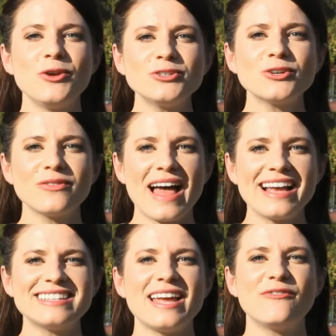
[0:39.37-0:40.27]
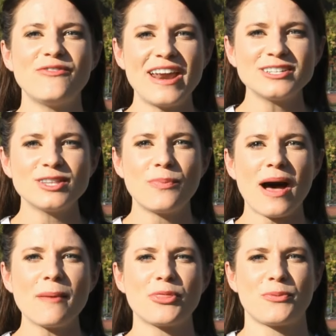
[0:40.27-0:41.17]
use your legs and finish the
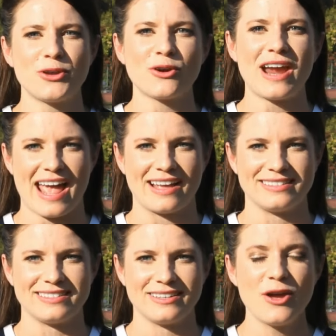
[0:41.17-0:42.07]
pop through your hands.